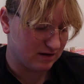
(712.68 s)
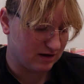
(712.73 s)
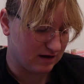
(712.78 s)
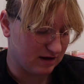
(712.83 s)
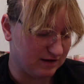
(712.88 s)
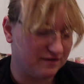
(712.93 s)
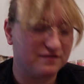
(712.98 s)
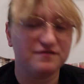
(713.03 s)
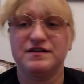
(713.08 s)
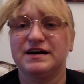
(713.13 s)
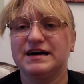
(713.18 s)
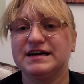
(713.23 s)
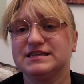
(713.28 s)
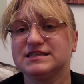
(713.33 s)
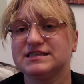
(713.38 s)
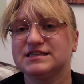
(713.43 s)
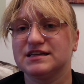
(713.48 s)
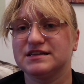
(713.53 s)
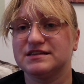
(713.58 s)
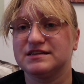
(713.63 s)
I'll find
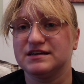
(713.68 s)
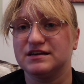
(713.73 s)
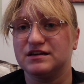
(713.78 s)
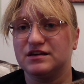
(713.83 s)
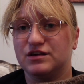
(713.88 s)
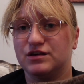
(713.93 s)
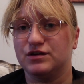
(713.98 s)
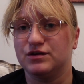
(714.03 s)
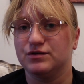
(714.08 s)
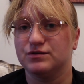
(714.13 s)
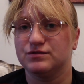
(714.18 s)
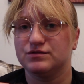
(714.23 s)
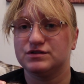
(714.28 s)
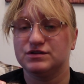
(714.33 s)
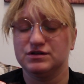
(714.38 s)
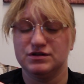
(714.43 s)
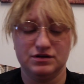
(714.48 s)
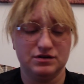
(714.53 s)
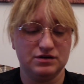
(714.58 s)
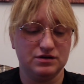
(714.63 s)
something
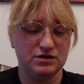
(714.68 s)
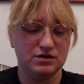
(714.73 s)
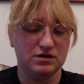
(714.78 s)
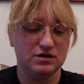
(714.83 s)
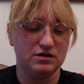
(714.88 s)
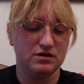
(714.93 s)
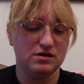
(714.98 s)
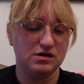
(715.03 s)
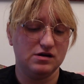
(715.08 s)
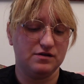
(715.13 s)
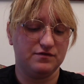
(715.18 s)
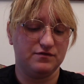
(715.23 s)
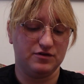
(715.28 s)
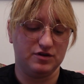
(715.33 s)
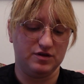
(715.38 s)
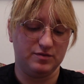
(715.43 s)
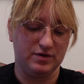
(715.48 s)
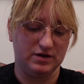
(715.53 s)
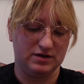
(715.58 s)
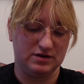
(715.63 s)
cute for
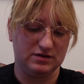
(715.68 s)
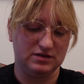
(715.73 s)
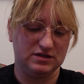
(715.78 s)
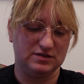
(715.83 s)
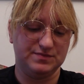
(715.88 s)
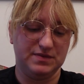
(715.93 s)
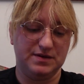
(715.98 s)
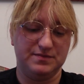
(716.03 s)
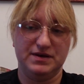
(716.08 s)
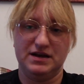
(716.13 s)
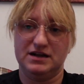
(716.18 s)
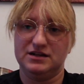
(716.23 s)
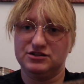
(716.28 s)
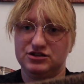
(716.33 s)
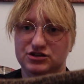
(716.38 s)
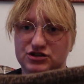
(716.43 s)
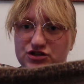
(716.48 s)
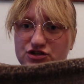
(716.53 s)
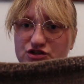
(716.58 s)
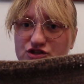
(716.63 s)
the buttons. Maybe I'll
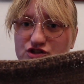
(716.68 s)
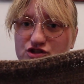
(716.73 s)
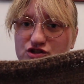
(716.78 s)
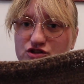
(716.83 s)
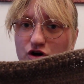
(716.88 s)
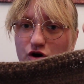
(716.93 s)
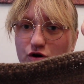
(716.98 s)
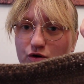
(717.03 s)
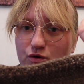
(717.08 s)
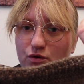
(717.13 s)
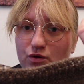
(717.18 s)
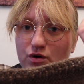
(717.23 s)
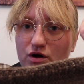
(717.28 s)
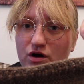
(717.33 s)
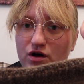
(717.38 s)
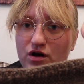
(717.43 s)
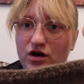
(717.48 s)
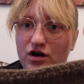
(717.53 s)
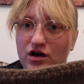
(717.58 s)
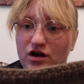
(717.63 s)
just sew
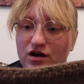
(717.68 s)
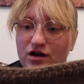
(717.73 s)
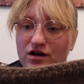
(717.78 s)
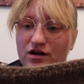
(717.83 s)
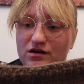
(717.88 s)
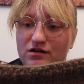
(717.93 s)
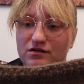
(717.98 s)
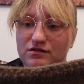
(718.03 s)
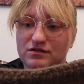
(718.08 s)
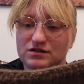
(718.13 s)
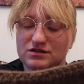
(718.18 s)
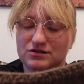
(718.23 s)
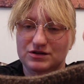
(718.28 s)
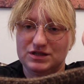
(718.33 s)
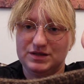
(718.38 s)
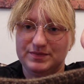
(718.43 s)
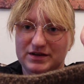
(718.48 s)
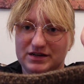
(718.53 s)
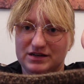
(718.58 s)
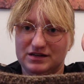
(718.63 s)

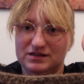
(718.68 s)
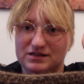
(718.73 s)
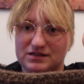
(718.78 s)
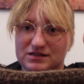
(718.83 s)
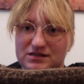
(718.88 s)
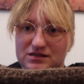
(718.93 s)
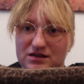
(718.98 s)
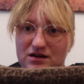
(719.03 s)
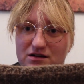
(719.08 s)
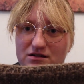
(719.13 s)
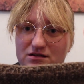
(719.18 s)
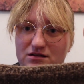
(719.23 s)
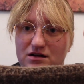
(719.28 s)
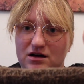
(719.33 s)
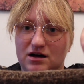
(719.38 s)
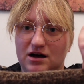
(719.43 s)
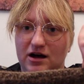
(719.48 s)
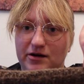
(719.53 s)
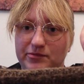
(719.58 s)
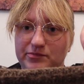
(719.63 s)
the buttons
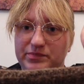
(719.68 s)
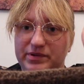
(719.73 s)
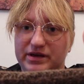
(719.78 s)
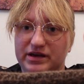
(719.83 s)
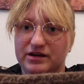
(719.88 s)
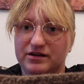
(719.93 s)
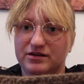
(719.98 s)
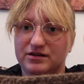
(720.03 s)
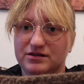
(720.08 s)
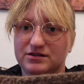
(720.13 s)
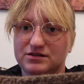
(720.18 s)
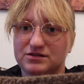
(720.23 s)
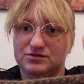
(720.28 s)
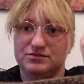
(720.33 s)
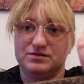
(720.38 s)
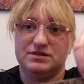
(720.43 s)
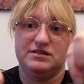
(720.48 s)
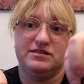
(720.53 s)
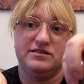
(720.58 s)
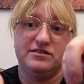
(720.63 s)
up here so
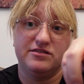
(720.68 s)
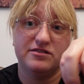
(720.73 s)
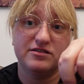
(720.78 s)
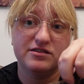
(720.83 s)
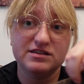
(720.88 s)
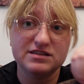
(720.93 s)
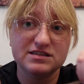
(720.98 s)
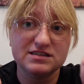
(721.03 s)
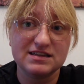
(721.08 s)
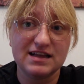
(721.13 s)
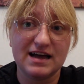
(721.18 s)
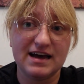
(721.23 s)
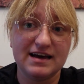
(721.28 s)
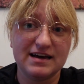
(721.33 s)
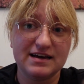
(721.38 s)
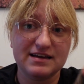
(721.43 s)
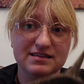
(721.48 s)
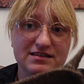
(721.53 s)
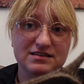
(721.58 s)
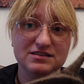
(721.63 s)
it looks
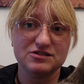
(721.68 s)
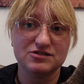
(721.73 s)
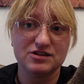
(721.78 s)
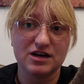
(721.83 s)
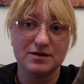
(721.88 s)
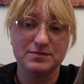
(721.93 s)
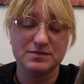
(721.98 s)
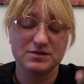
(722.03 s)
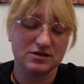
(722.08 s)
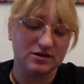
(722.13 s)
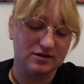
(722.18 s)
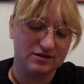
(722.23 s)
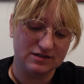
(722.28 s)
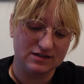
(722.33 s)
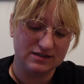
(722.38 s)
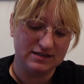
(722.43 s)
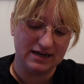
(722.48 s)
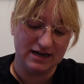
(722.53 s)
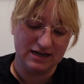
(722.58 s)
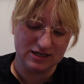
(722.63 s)
like the straps are
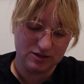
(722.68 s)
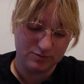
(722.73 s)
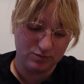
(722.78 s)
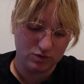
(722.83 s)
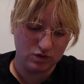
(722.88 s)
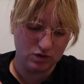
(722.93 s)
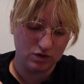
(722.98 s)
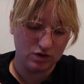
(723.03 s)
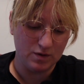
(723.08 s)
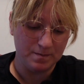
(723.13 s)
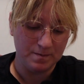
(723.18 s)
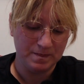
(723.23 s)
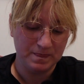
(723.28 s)
detachable,